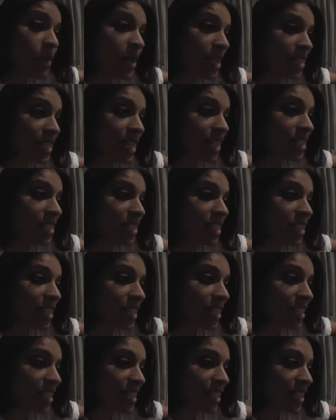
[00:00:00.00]
make sense.
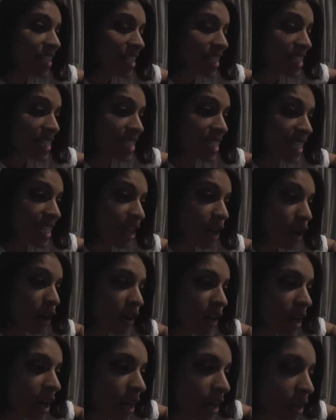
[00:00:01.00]
Seeing
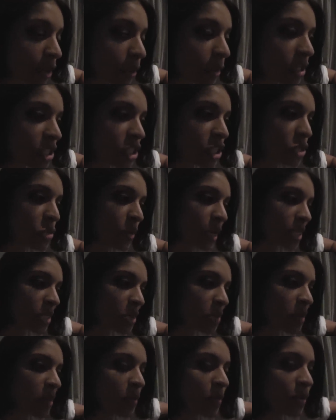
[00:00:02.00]
Ariana, the way she interacts
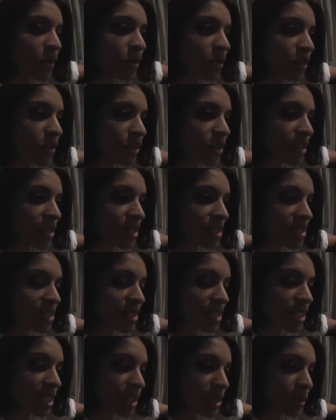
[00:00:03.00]
with people,
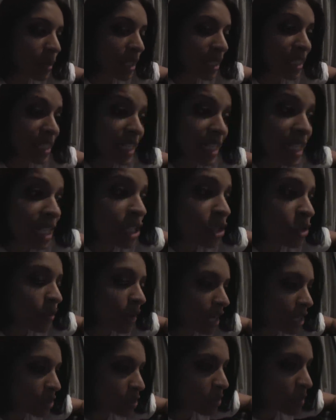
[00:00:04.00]
seeing the way Nicki
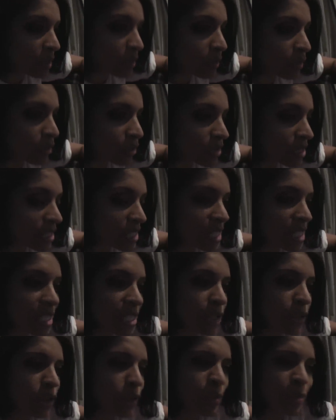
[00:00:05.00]
interacts with people, seeing
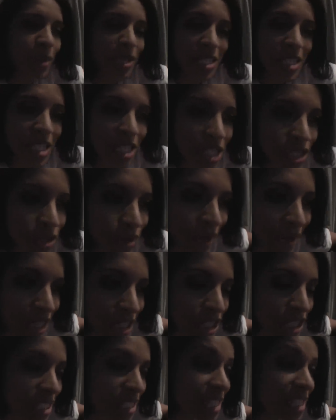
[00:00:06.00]
like their business
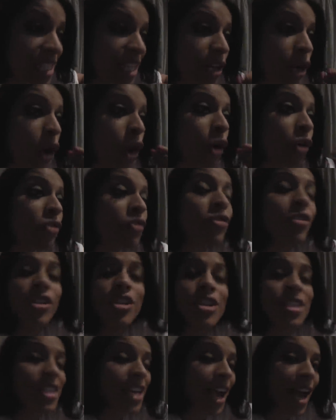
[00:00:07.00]
strategies, seeing it all
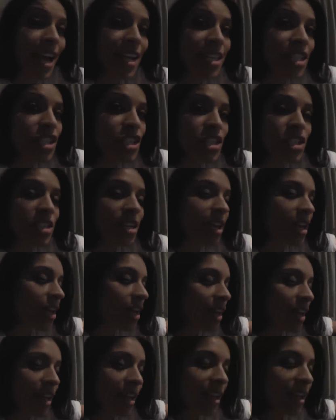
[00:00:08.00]
firsthand,
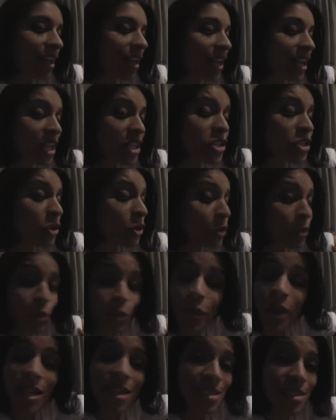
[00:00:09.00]
it's
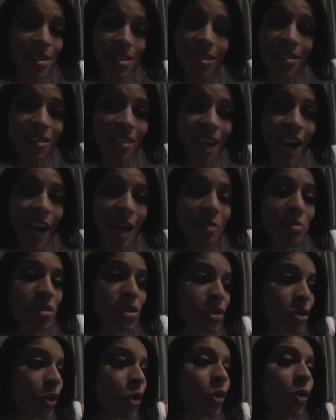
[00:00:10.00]
crazy. I'm
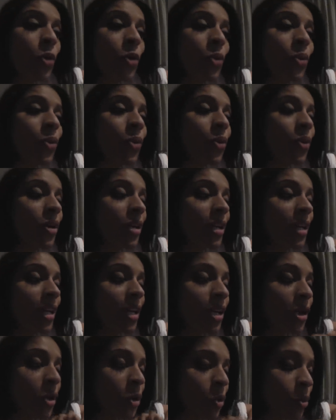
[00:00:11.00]
so
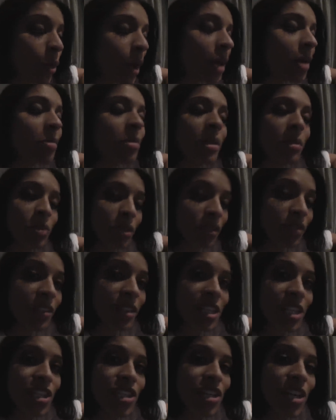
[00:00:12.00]
incredibly
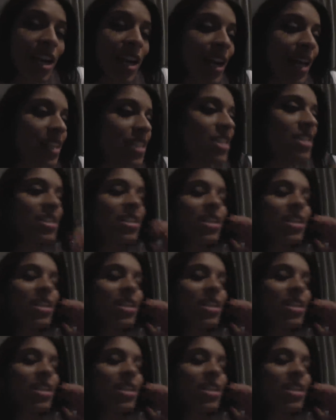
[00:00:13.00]
privileged, and